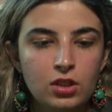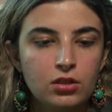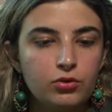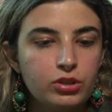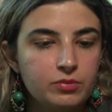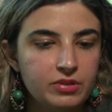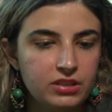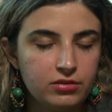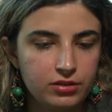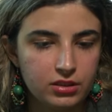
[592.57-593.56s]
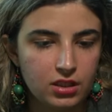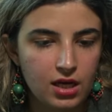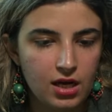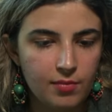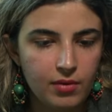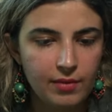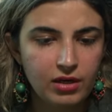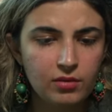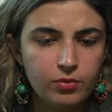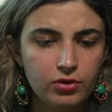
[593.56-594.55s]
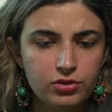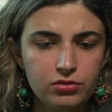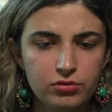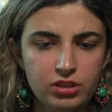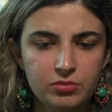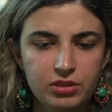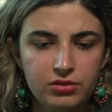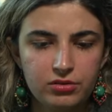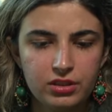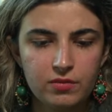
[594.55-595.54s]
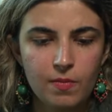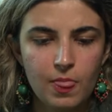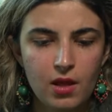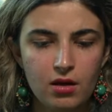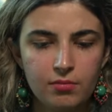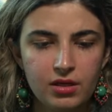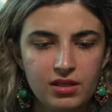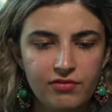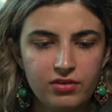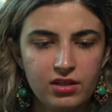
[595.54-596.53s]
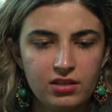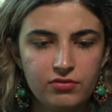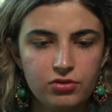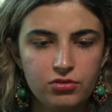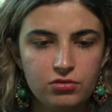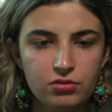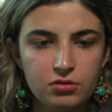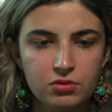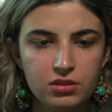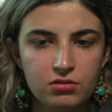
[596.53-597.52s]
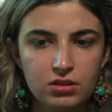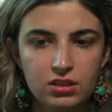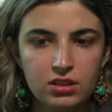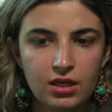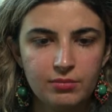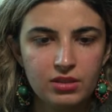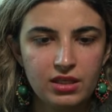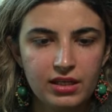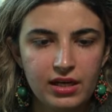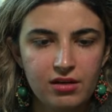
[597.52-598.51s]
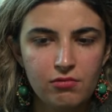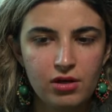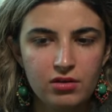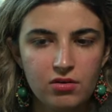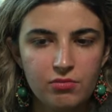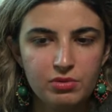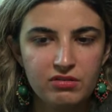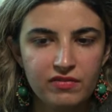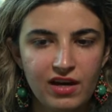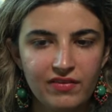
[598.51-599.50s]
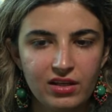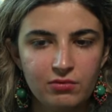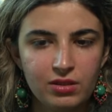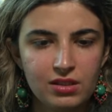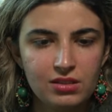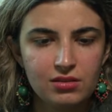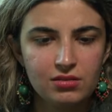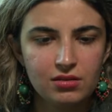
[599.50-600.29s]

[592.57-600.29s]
Queen B3. Um, I'm not opposed to Queen B3, but I feel like if you do Queen B3, I mean, I kind of want to go B5 anyways.